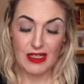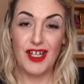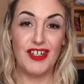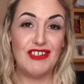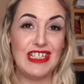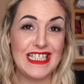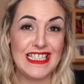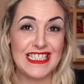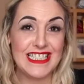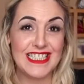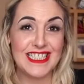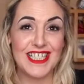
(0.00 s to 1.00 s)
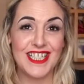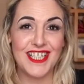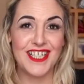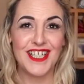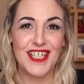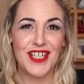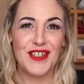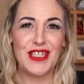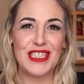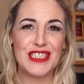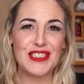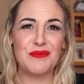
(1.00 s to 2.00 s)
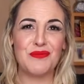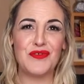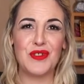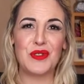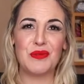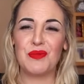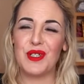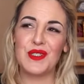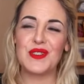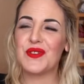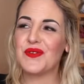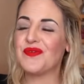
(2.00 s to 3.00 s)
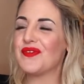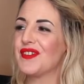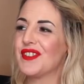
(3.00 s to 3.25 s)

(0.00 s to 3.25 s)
I really didn't. I wanted something fucking positive.